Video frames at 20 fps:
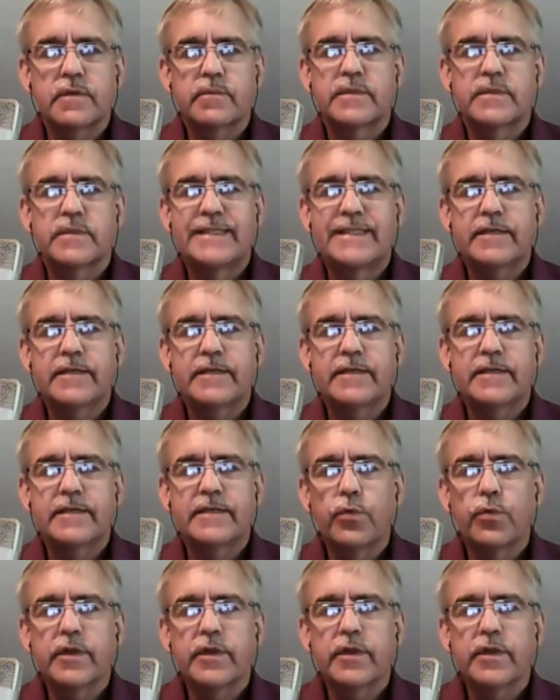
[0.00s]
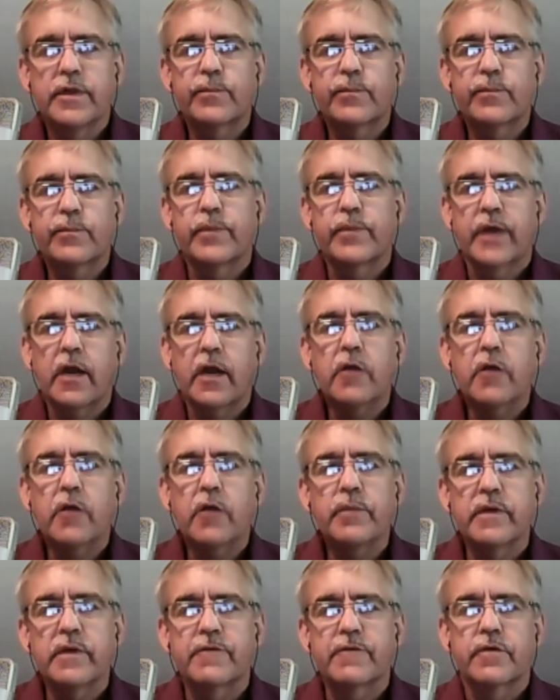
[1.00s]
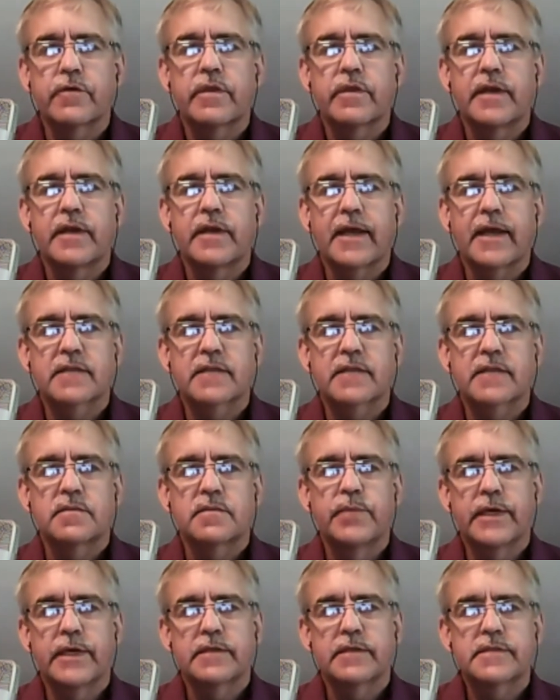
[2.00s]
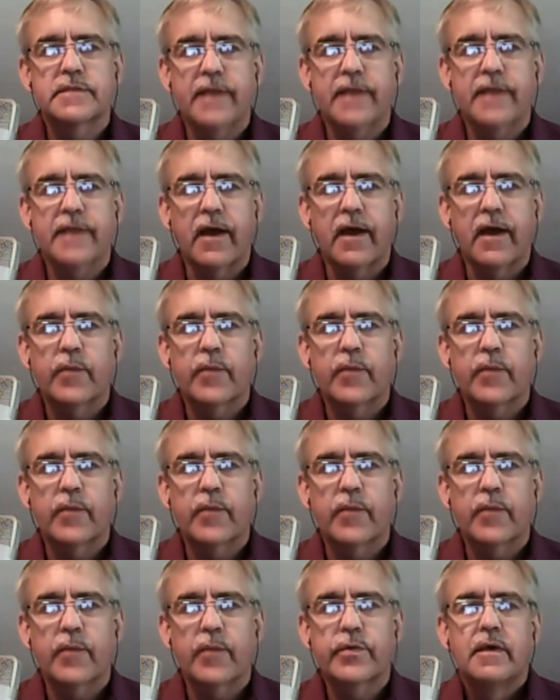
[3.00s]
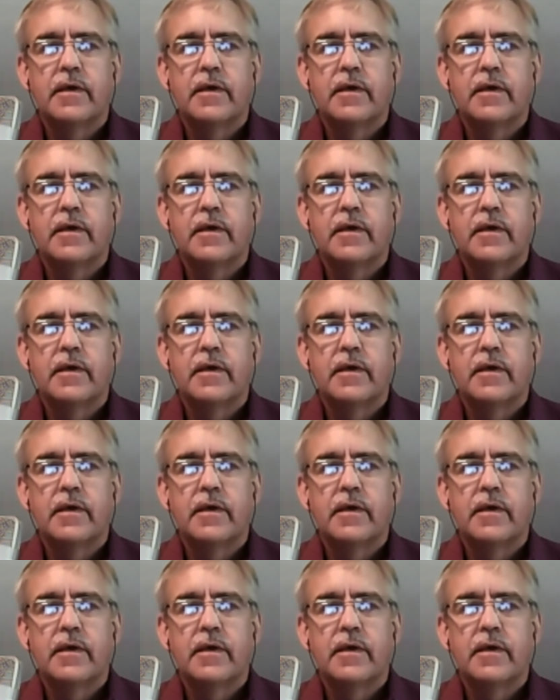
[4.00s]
didn't really prepare me for the next big step. Mm-hmm.